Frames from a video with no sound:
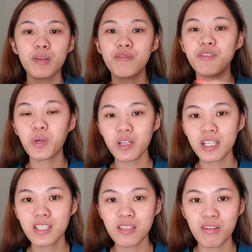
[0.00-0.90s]
if you're
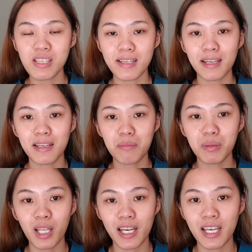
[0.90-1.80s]
interested in
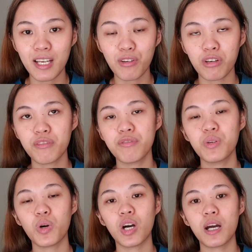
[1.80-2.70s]
applying or if
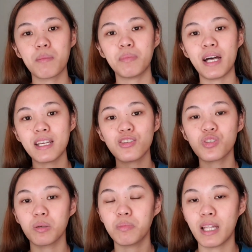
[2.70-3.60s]
you are planning
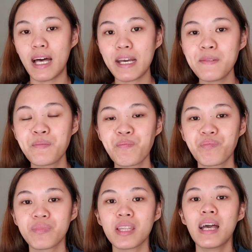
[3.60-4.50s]
to apply,
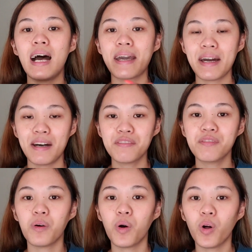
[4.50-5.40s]
I have
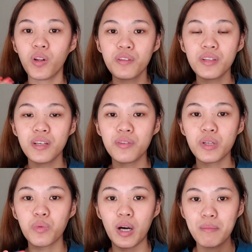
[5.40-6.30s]
all the
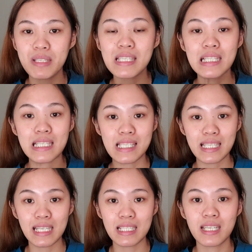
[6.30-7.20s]
requirements
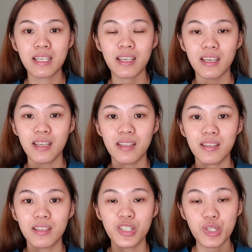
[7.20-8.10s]
listed in
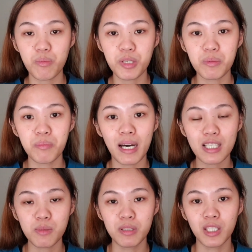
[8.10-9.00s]
the description
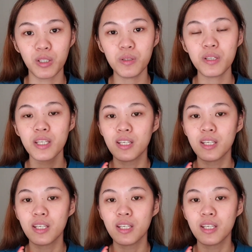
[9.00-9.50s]
box below.